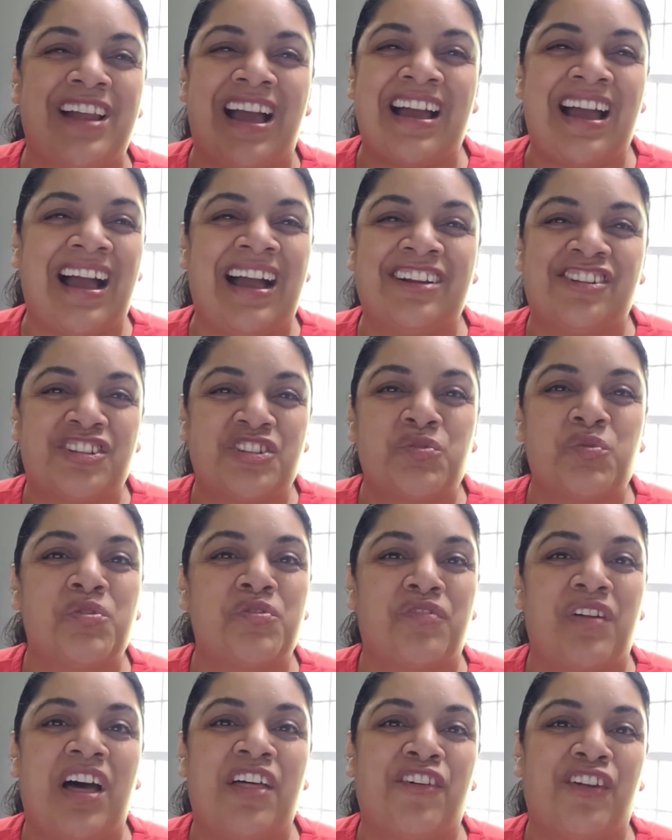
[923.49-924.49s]
I just
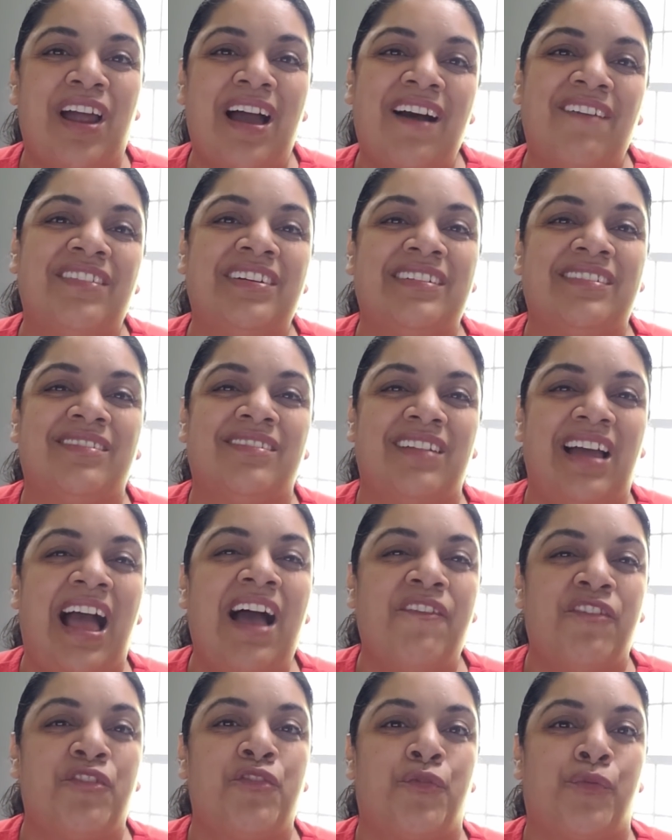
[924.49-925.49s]
would rather have
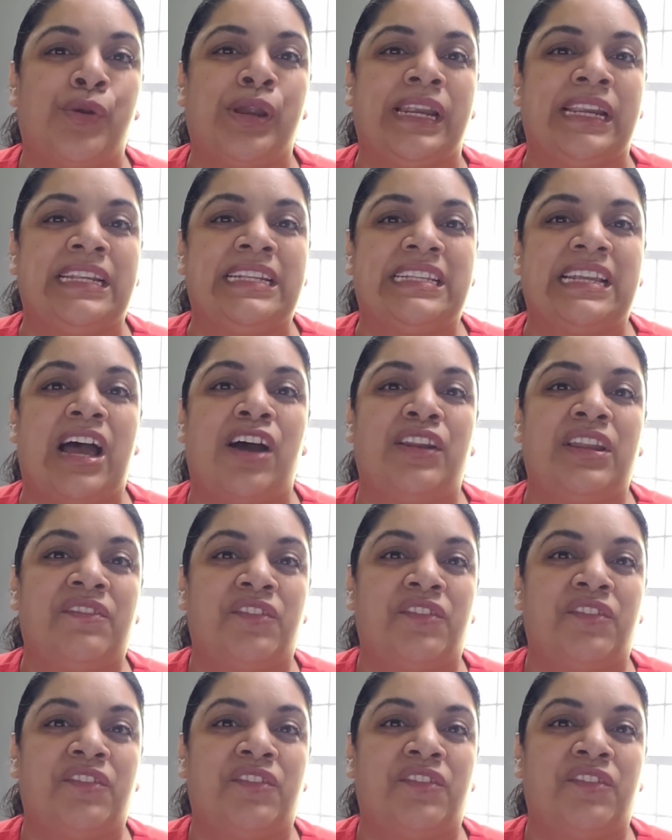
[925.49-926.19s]
it written down,